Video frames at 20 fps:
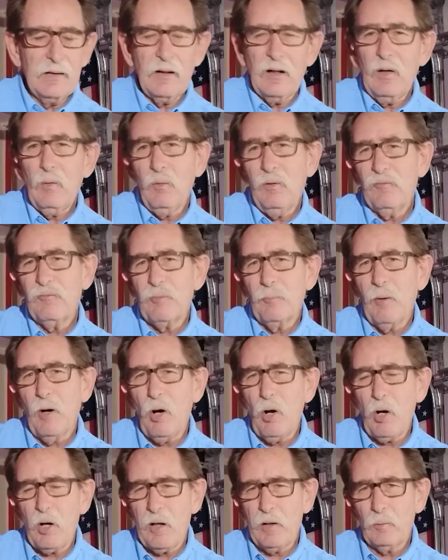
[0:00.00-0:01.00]
Now I went from a
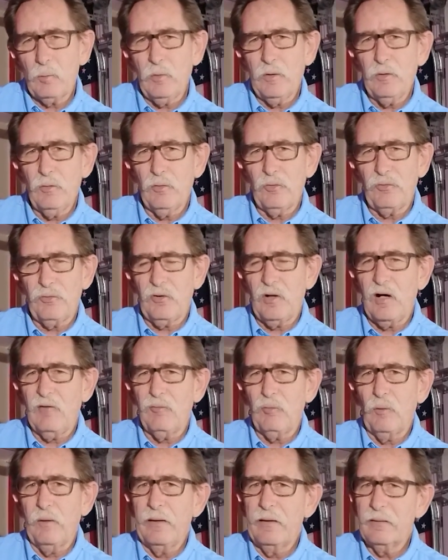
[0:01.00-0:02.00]
hard wood to a
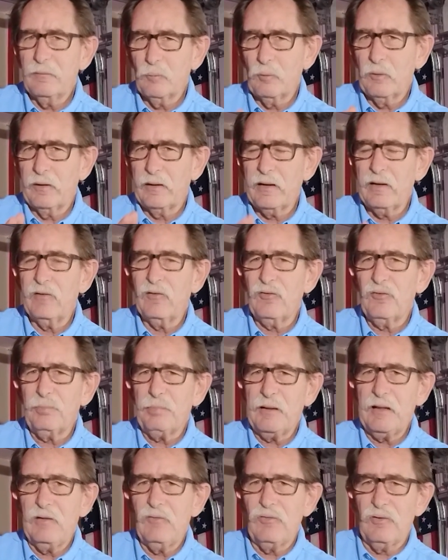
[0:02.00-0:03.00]
soft wood. We're getting to
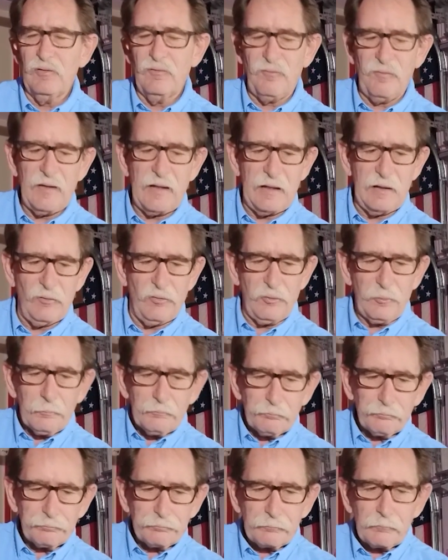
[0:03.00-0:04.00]
speeds and feeds.
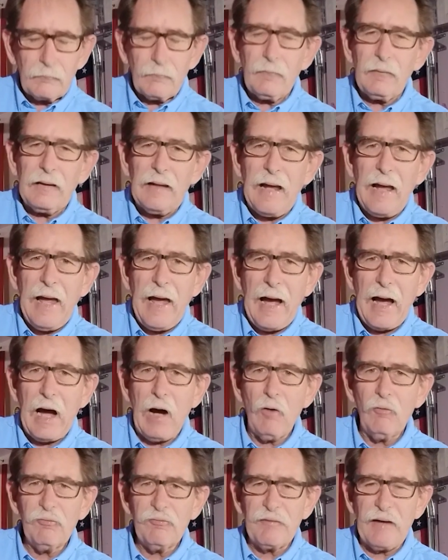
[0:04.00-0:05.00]

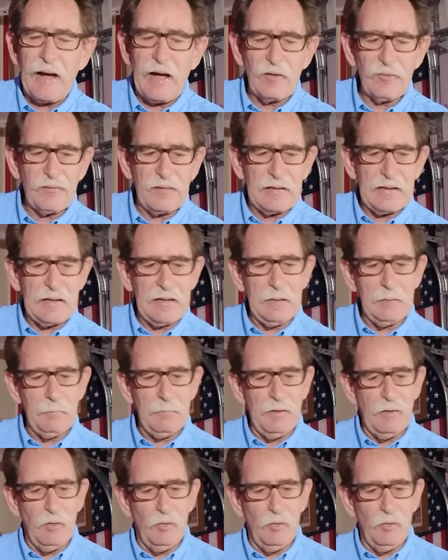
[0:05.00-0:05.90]
How fast the end